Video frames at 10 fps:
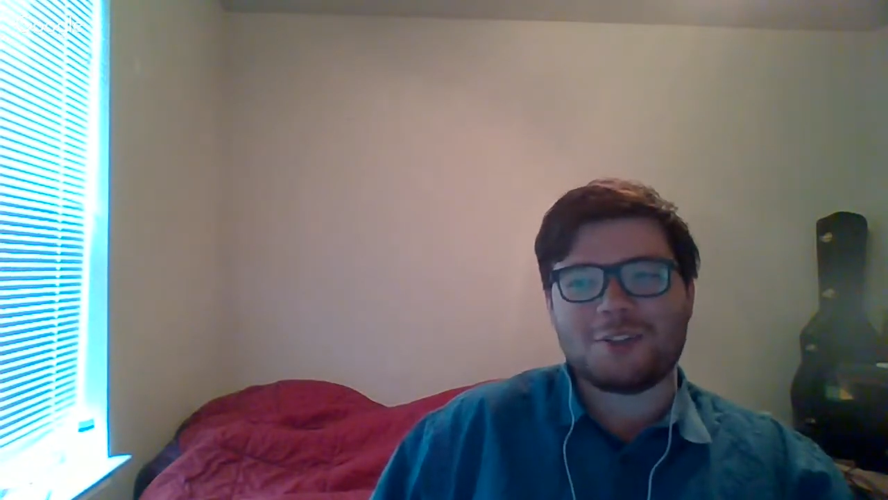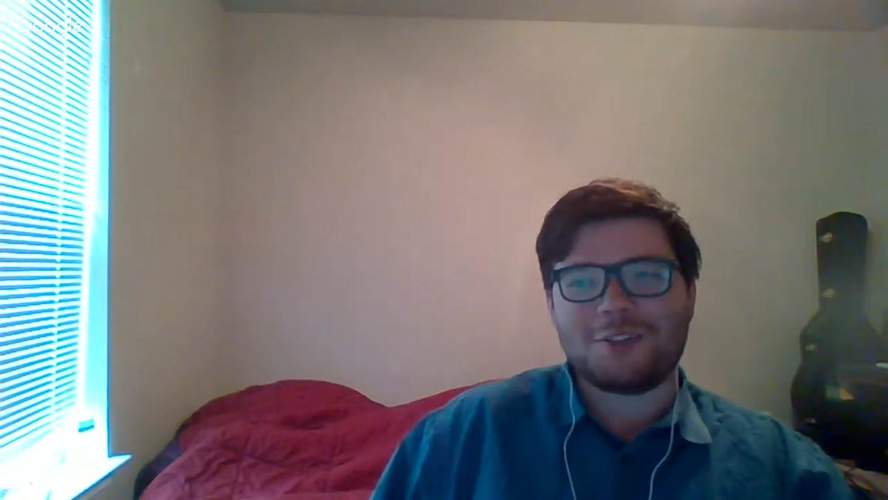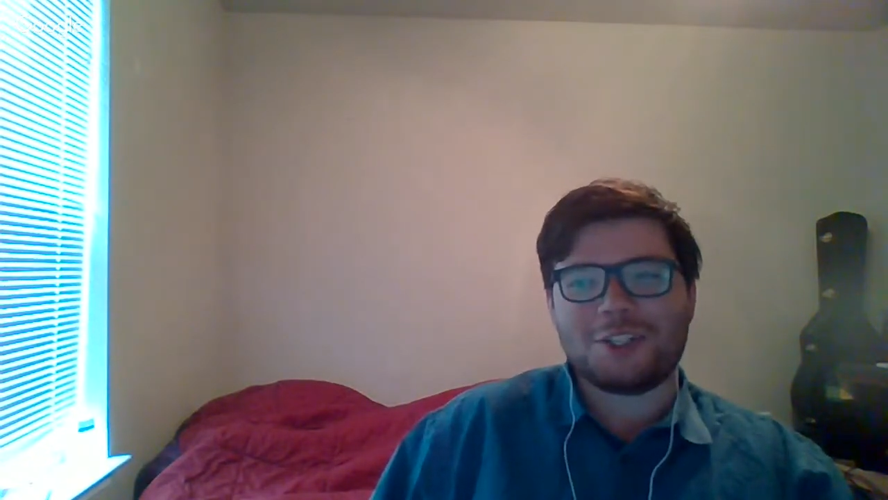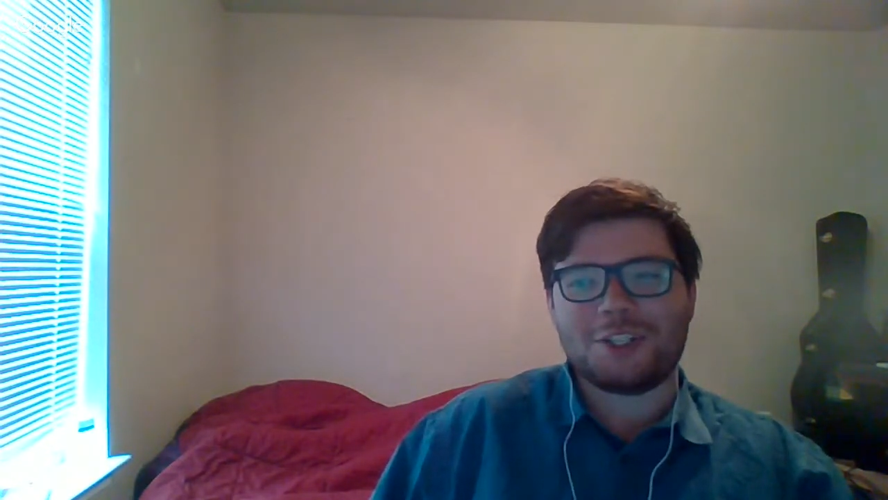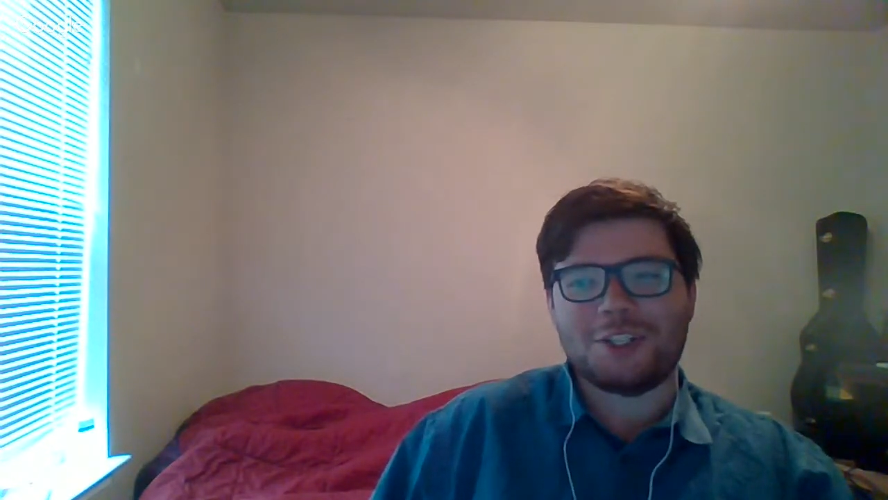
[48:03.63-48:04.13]
if
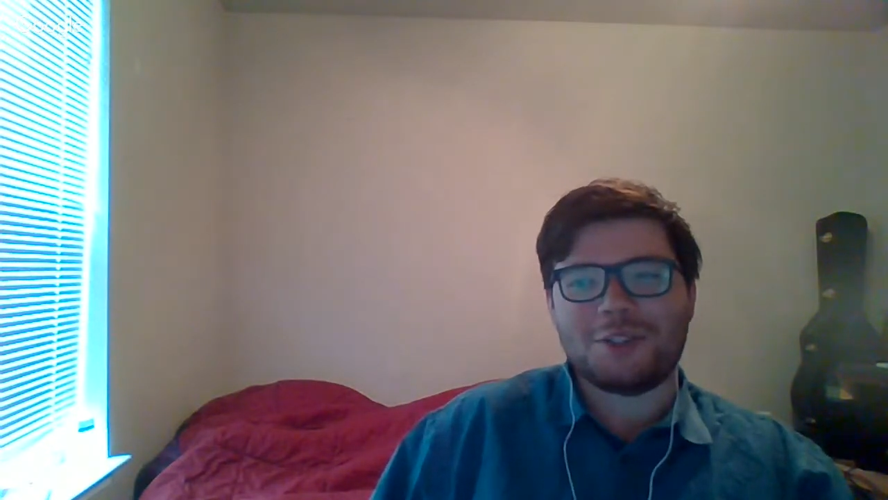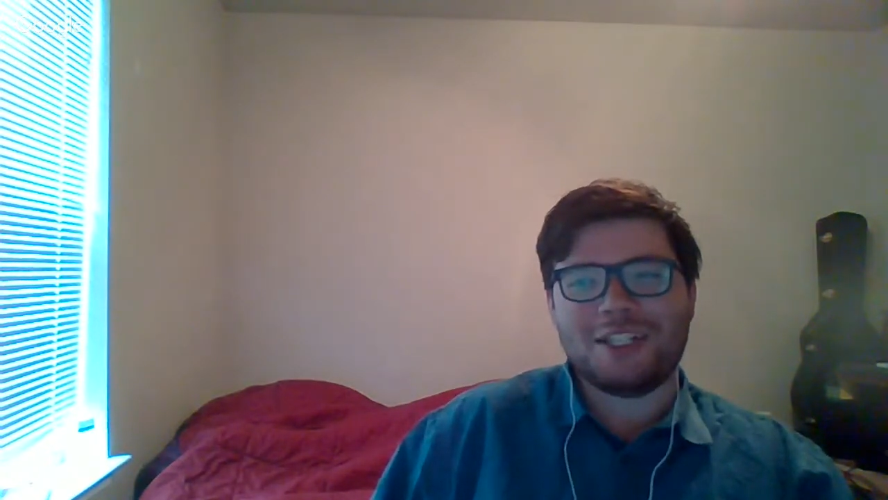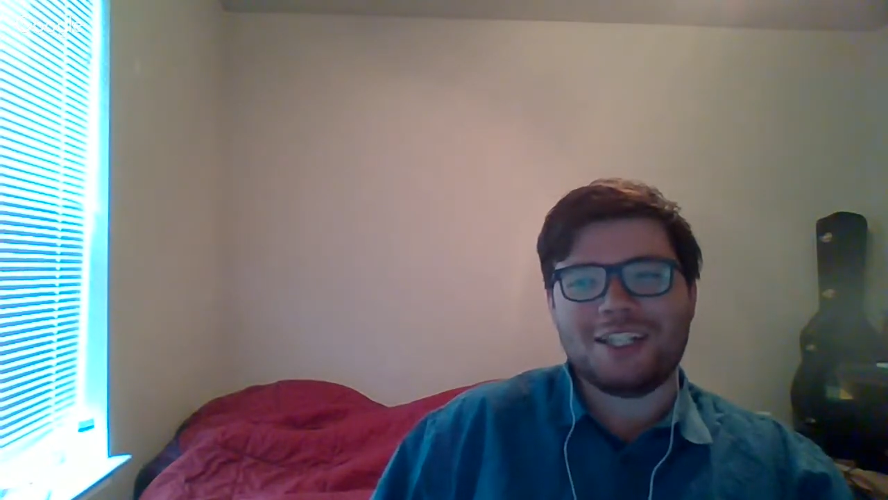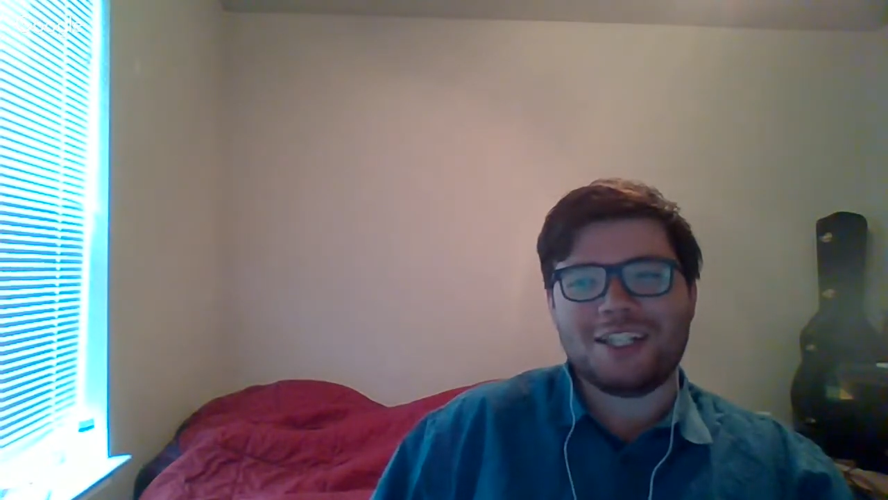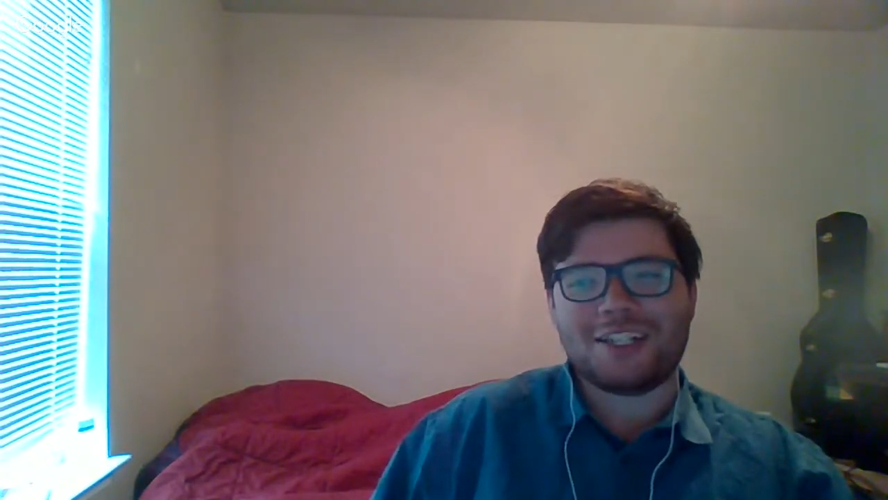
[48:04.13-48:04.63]
you're new
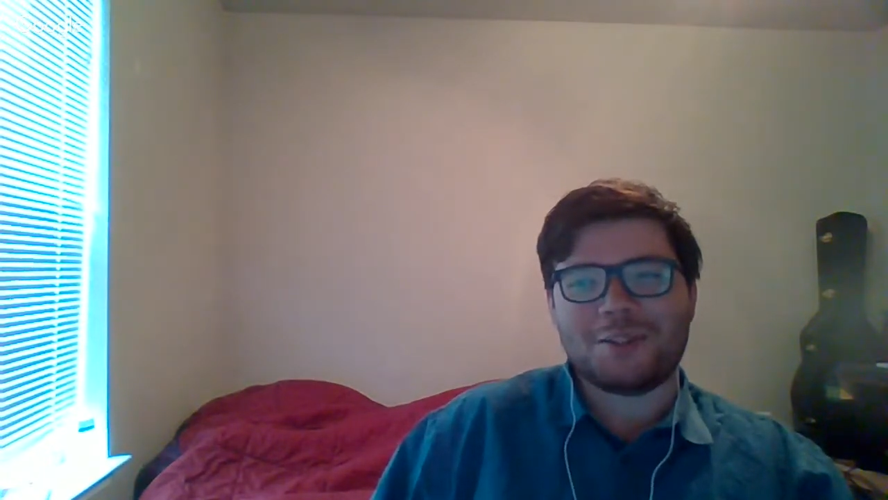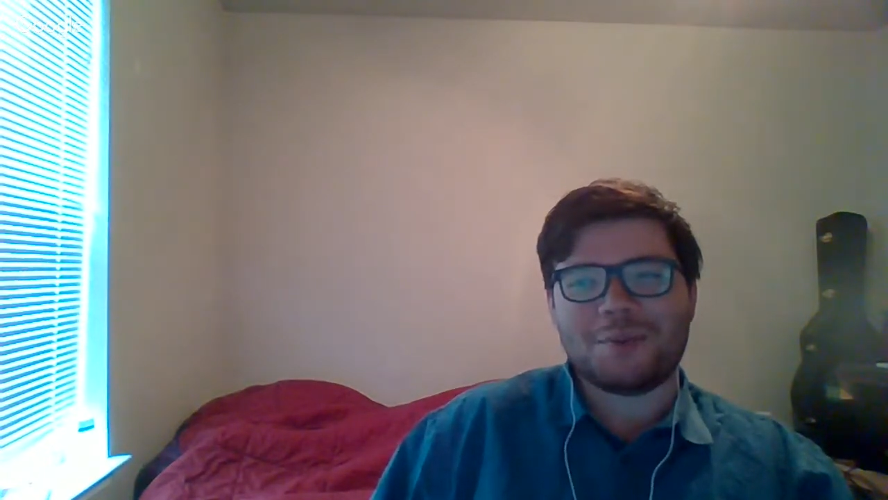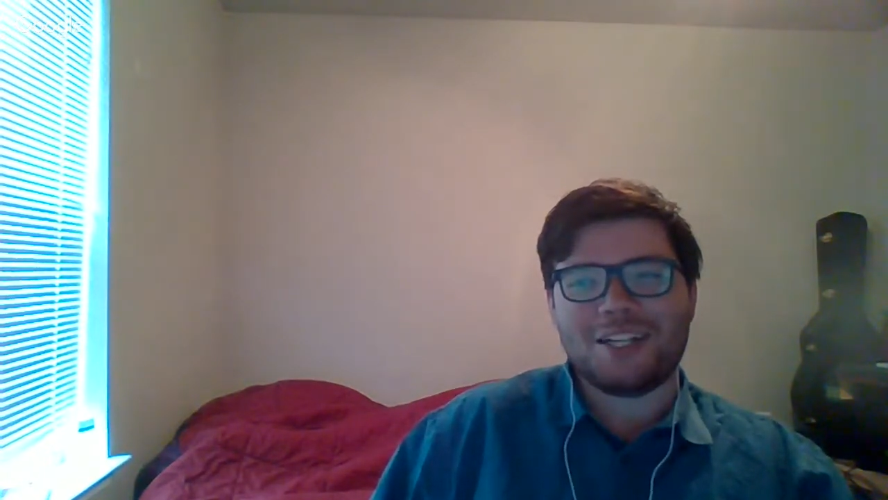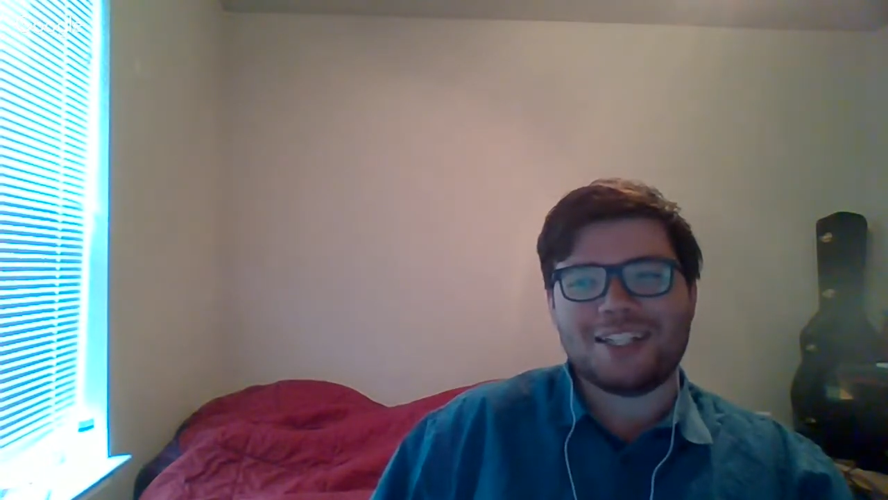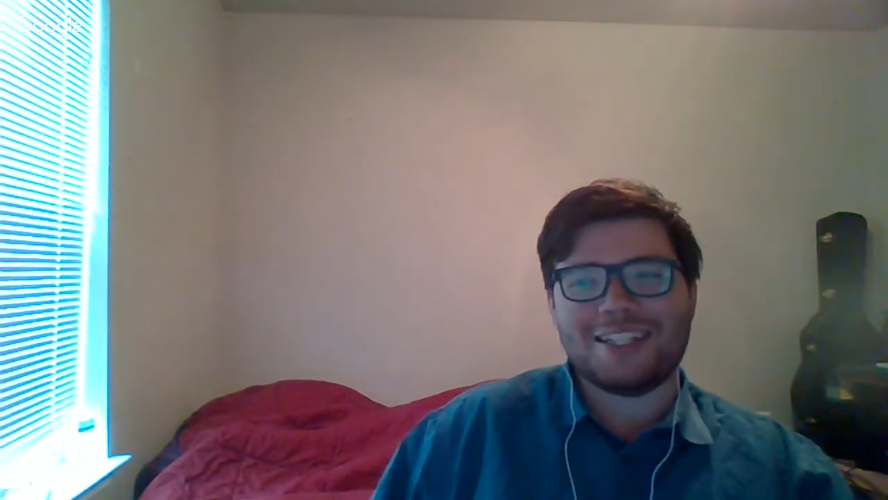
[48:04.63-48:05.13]
here and you want to